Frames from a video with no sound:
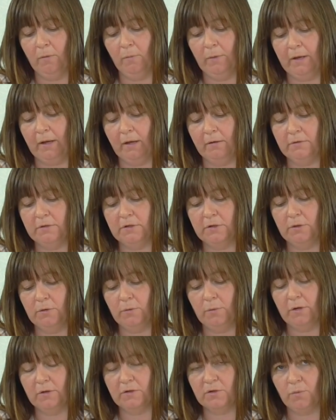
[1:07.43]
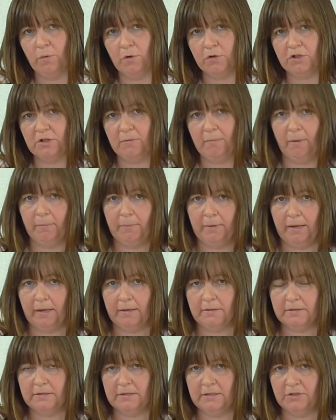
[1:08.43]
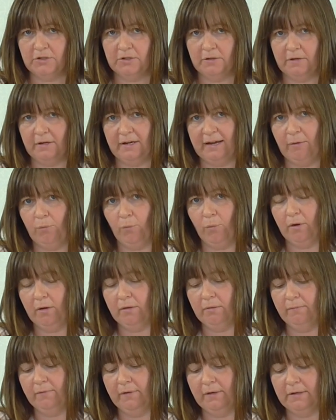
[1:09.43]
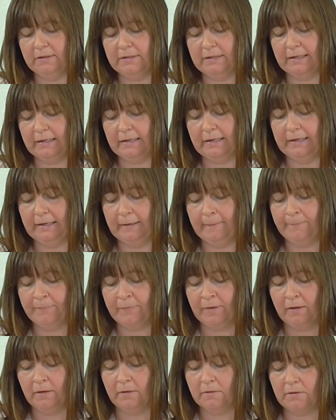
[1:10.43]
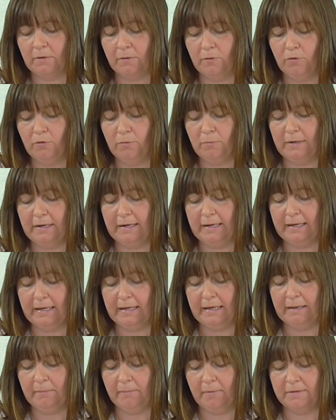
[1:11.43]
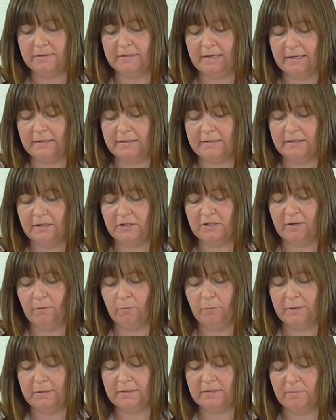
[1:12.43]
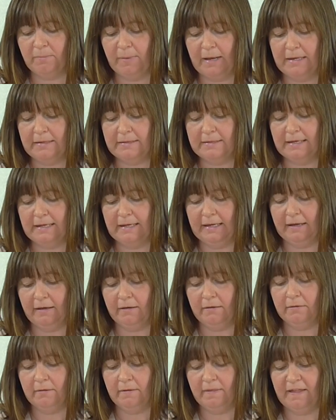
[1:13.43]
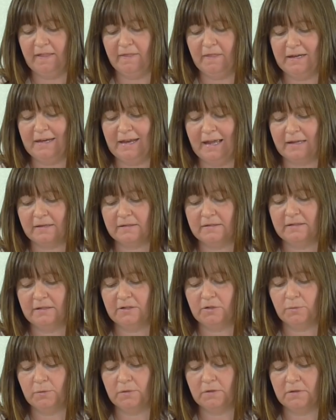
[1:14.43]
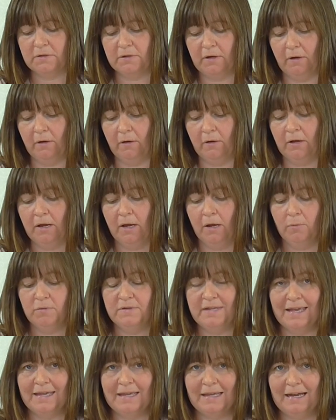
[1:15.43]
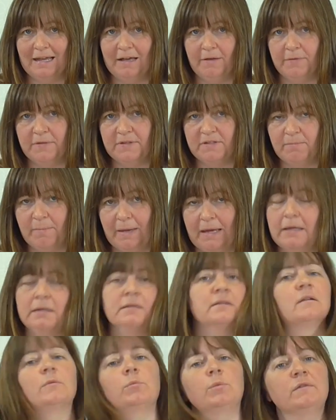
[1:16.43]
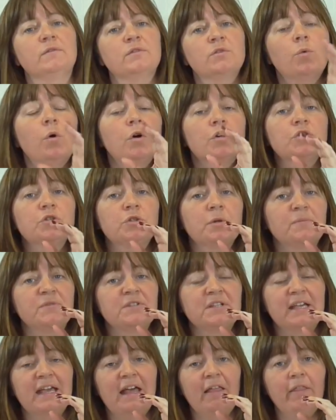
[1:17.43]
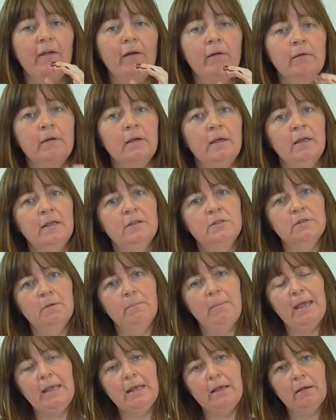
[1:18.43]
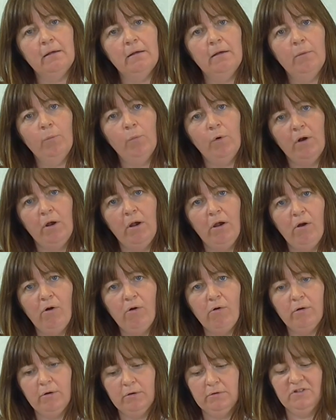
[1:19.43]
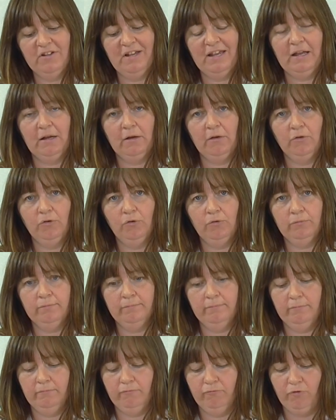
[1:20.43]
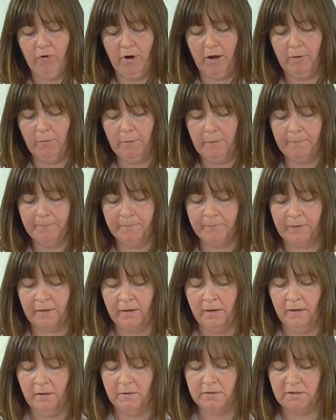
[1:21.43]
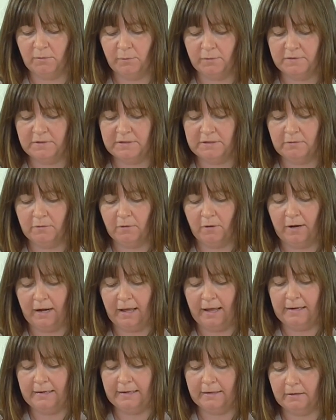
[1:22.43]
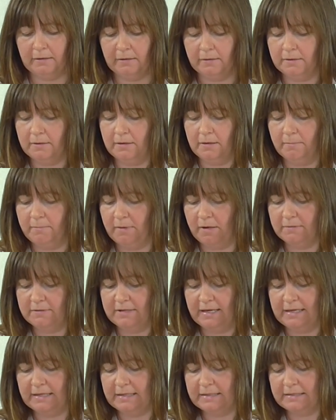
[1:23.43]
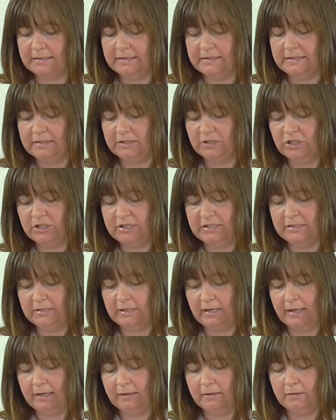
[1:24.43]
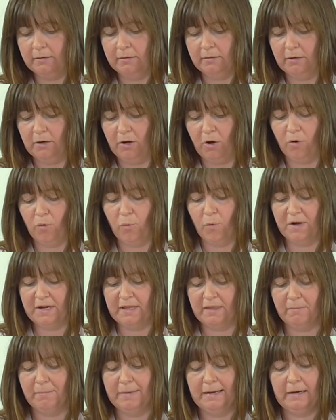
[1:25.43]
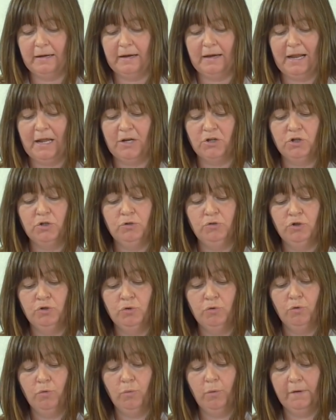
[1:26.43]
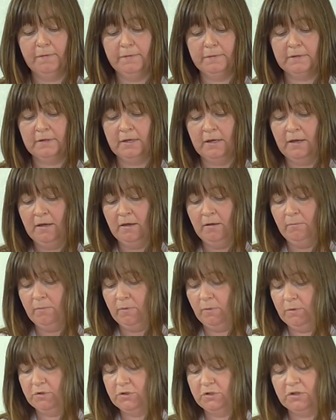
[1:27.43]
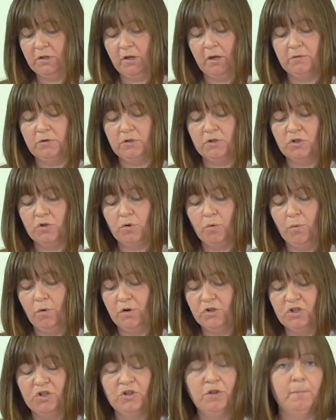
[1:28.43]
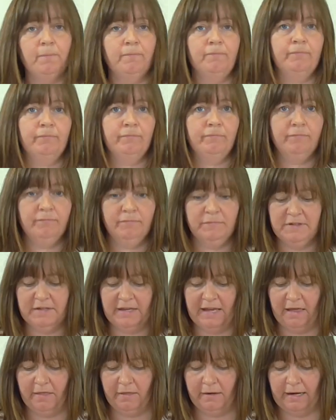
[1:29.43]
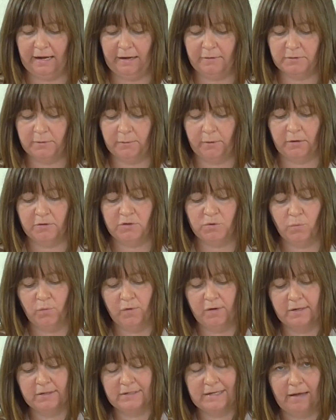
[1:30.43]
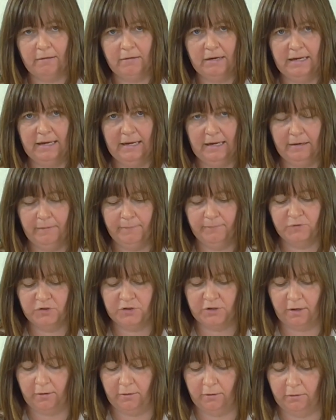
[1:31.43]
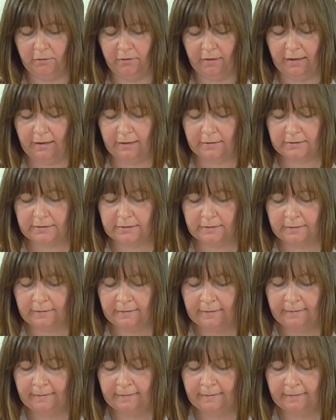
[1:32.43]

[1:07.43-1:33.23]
We're going to squash them up against each other now and work them vertically. So normally in mosaic stitch there would be a space here and then the next stitch would start. We've taken out the space and we've squashed them together to make one long diagonal row. So we've still got our little mosaic stitches, a long one in the middle and our two short ones, but we're just going to squash them together now. So I'm going to work down here and show you that.